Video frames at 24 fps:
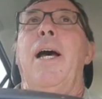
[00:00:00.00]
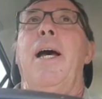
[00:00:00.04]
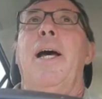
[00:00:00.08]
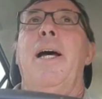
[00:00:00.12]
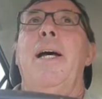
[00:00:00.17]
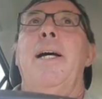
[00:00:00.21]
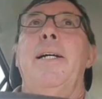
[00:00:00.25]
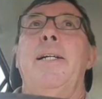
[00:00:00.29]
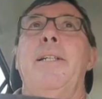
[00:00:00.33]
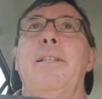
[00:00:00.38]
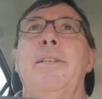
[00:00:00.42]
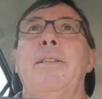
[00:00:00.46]

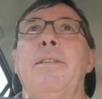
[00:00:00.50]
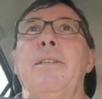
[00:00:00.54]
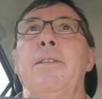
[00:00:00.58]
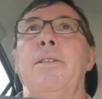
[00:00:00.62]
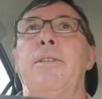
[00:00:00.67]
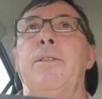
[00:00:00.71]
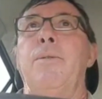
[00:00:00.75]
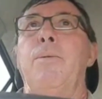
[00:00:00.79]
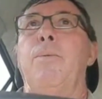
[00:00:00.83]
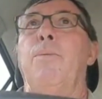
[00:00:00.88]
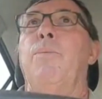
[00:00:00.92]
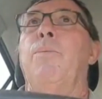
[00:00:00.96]

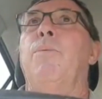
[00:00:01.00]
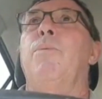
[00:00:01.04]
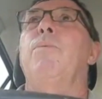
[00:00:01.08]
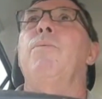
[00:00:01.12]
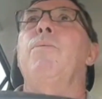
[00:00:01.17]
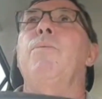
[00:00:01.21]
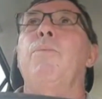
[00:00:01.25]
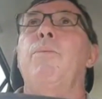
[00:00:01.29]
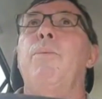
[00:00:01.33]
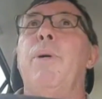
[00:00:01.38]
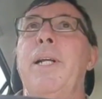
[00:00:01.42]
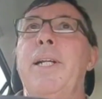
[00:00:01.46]
and
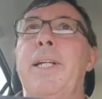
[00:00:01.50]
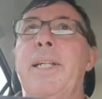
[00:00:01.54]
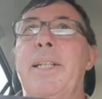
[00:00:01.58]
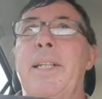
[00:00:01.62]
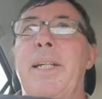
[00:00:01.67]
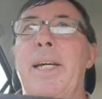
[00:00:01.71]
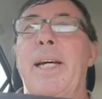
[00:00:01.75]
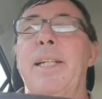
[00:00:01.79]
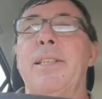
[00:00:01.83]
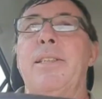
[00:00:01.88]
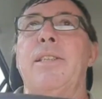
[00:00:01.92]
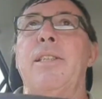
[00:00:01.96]
when
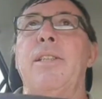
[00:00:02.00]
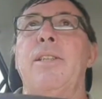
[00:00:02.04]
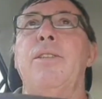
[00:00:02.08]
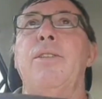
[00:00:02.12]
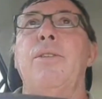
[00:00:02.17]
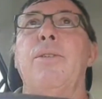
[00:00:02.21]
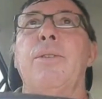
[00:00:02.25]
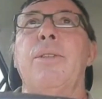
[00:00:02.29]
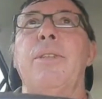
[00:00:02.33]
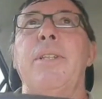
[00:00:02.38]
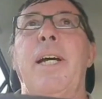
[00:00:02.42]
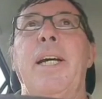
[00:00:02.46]
it gets to
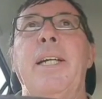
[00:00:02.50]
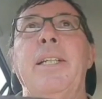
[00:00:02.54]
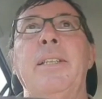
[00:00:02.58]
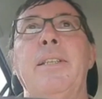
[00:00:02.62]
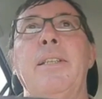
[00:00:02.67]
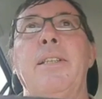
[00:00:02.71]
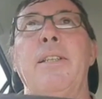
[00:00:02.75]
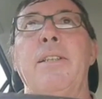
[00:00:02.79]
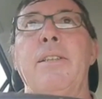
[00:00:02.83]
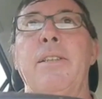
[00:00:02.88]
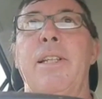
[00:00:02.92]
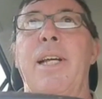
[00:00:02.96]
the other
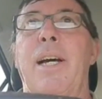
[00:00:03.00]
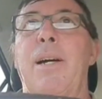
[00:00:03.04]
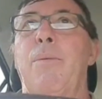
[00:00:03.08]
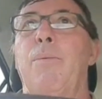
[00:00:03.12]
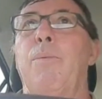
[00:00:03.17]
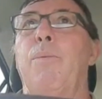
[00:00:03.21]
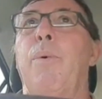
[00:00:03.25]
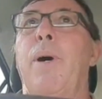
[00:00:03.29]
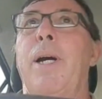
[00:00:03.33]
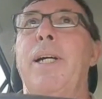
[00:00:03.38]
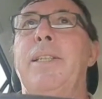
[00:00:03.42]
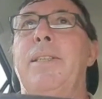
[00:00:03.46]
end that
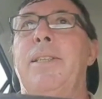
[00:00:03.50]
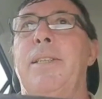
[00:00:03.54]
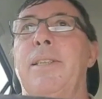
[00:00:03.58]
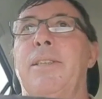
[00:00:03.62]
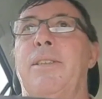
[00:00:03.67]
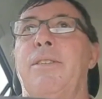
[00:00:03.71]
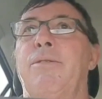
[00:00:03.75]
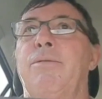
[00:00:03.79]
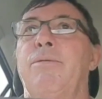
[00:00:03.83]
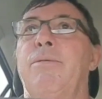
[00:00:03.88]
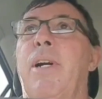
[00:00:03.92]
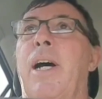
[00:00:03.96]
weight
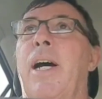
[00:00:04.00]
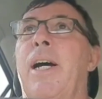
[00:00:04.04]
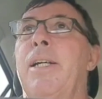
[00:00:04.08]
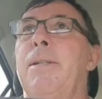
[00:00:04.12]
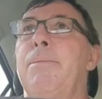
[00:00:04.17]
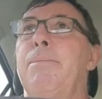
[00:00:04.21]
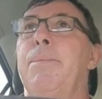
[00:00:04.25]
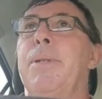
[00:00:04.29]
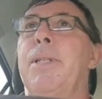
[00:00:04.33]
isn't right,